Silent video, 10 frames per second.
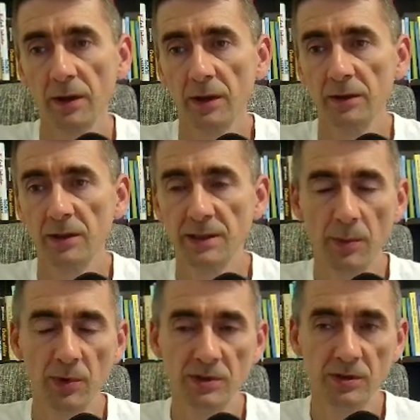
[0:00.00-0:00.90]
This
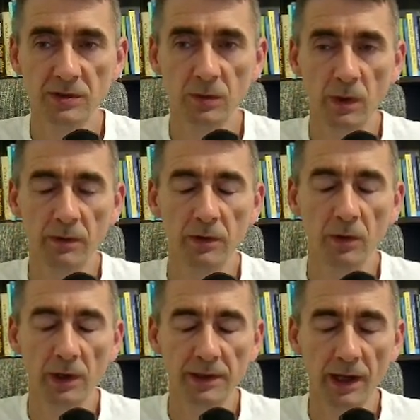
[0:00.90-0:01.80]
happens also when you
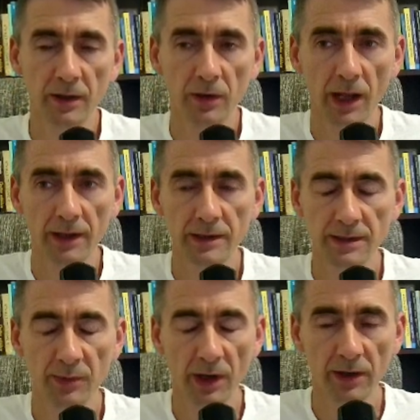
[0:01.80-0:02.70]
attack, like
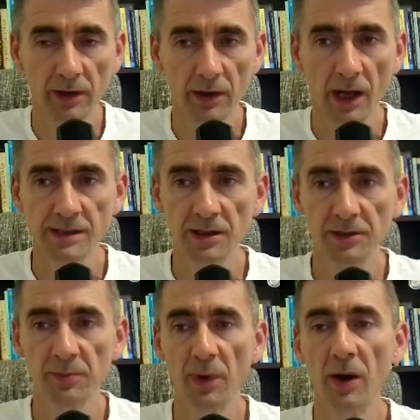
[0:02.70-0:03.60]
example, an
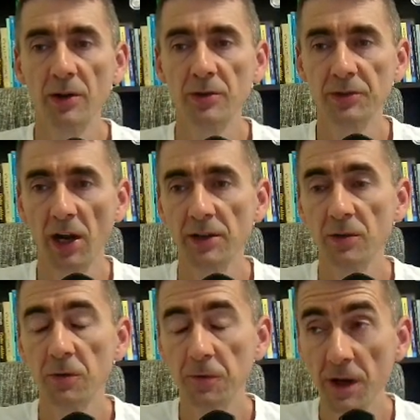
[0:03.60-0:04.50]
isolated pawn. You try to
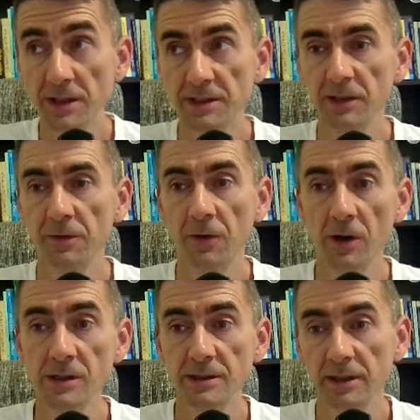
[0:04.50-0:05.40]
fix it
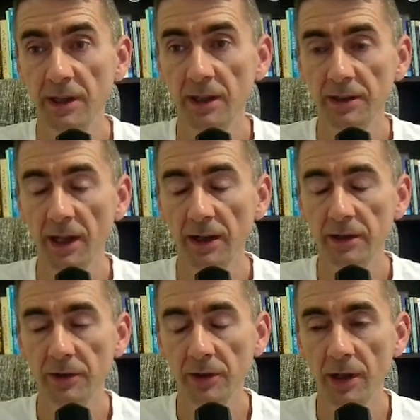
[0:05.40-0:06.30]
first and then attack it
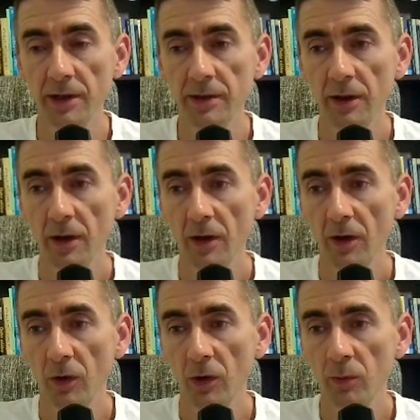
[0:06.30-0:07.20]
again
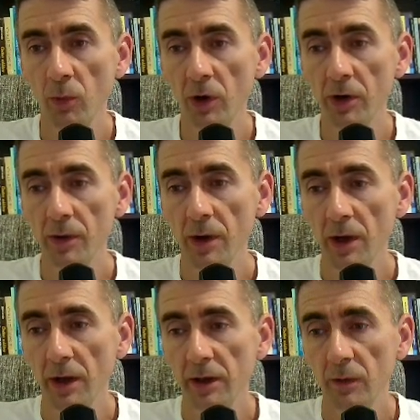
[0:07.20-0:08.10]
or more.
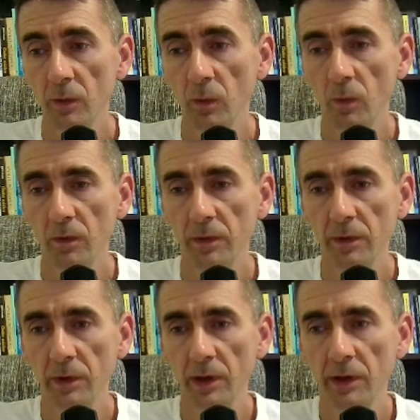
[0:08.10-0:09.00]

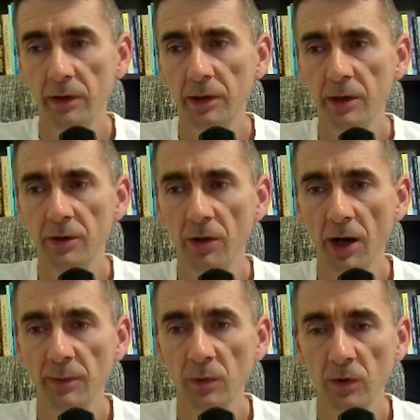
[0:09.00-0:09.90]
And here the right
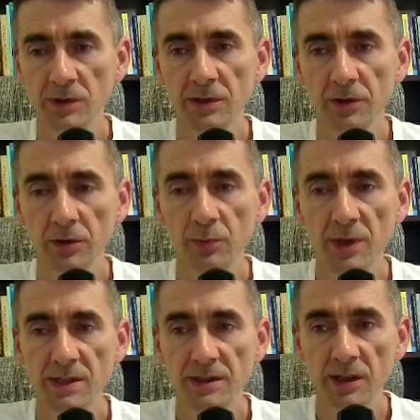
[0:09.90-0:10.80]
move was rook
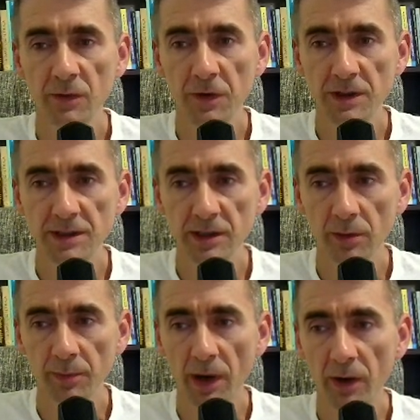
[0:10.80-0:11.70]
b3, fixing the
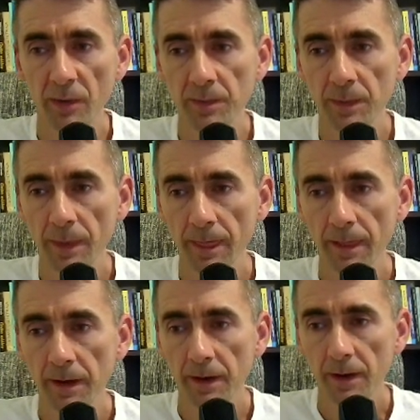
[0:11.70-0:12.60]
pawn
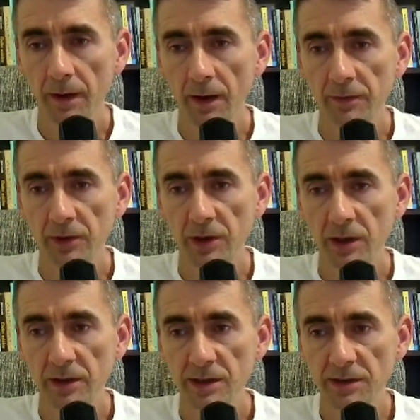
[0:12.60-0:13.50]
to king
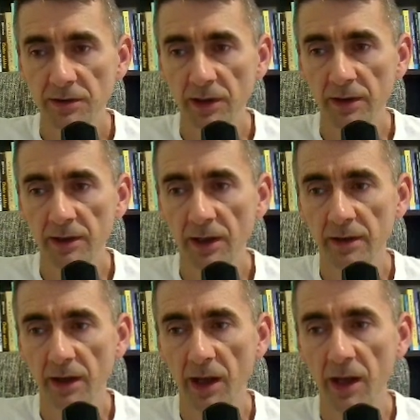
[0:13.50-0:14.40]
d3 and then
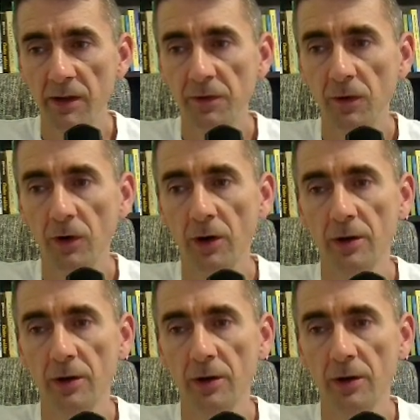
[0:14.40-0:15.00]
a4.